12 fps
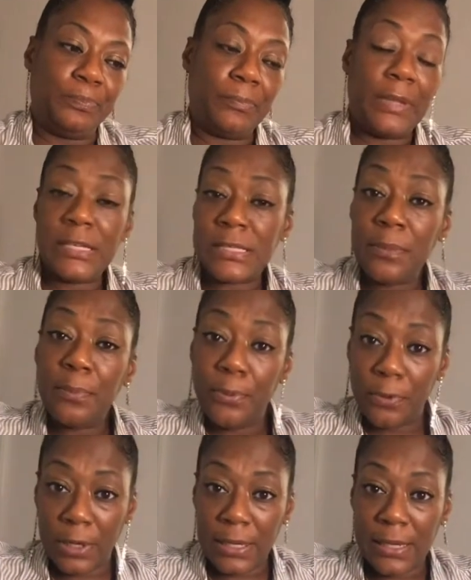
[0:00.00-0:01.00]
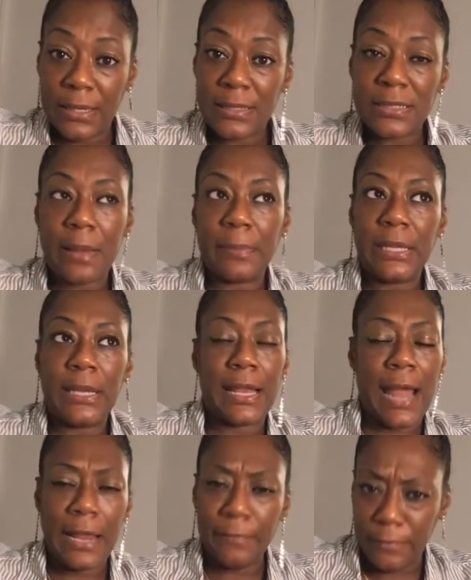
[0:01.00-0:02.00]
is important, something that
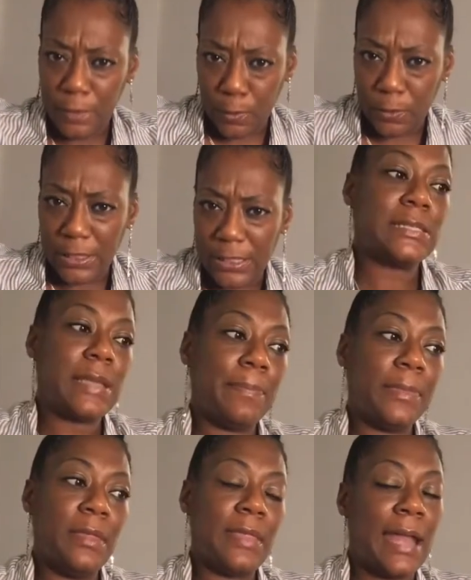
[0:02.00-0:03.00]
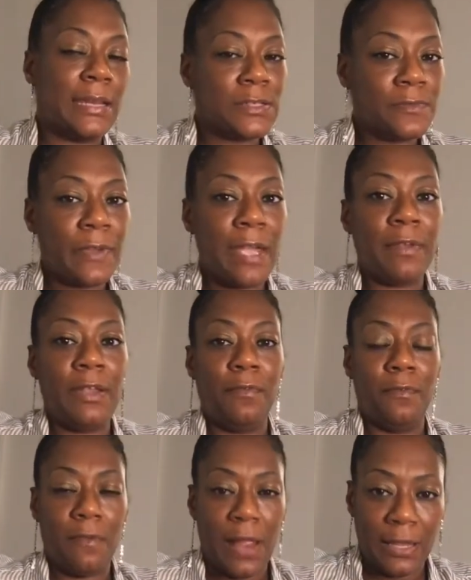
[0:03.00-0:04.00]
I've noticed, something that is very
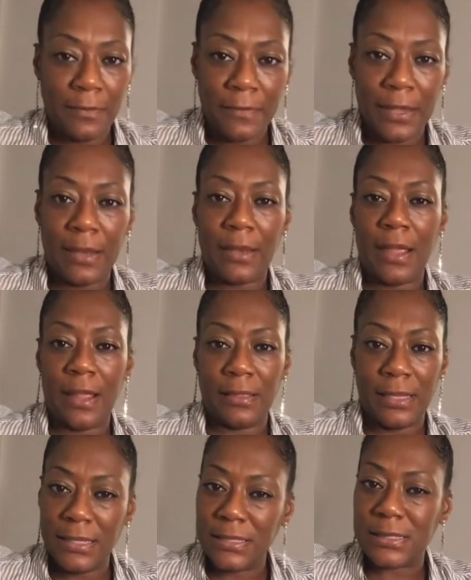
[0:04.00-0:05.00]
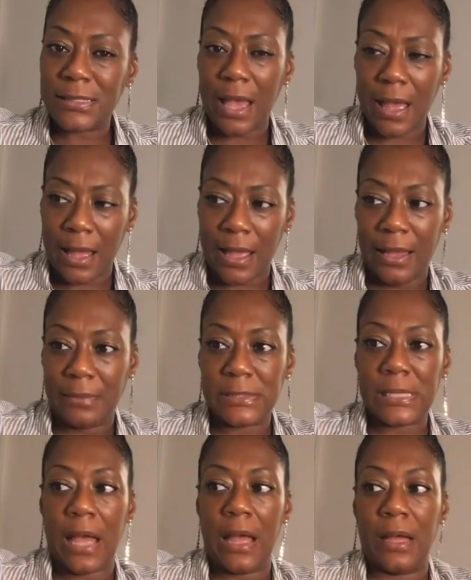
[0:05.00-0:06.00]
relevant in these times,
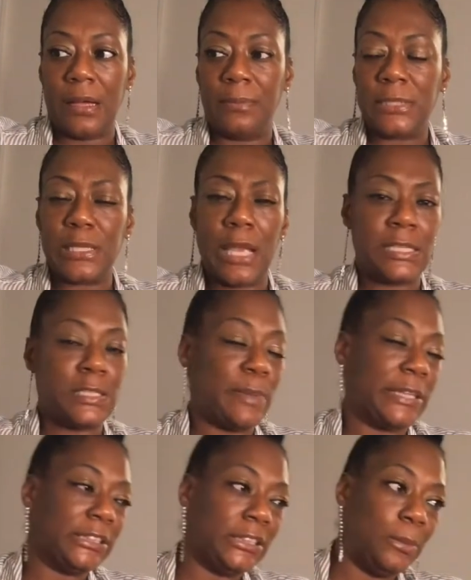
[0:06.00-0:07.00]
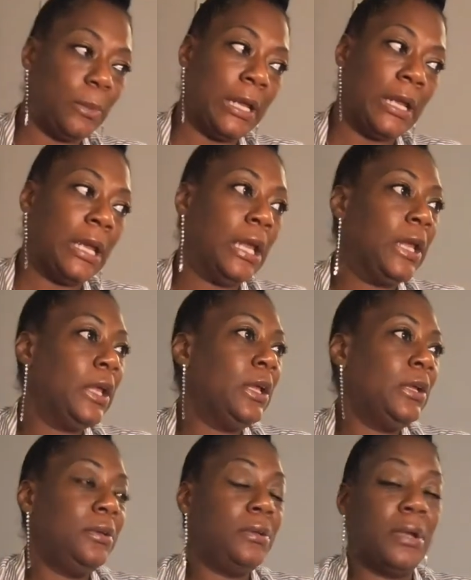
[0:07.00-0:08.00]
especially with,
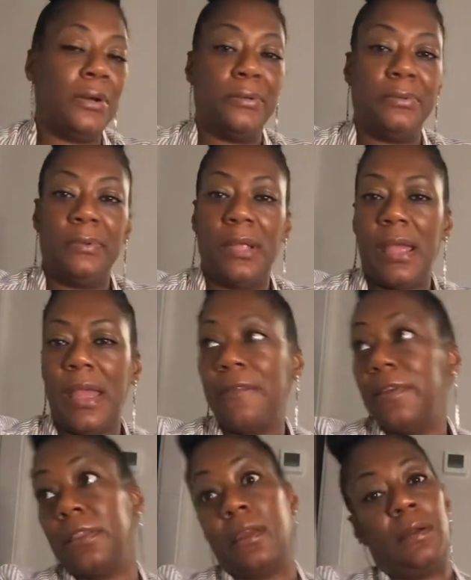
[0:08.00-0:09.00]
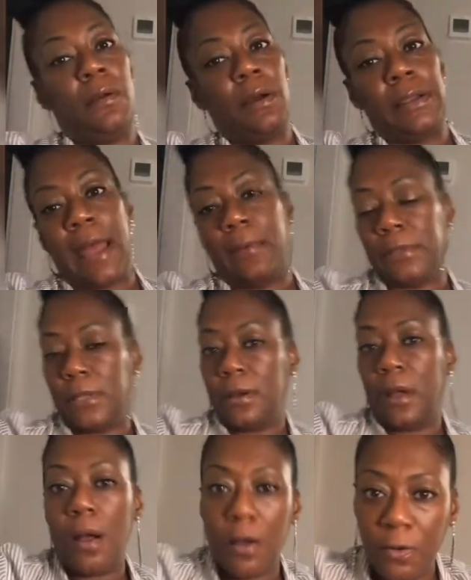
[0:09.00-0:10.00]
everything going on with the
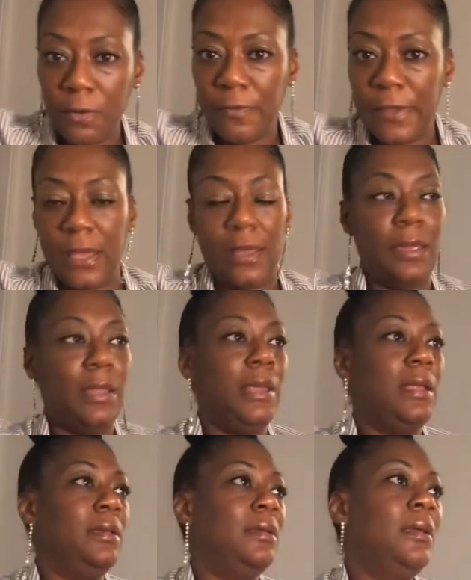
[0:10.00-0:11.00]
COVID. And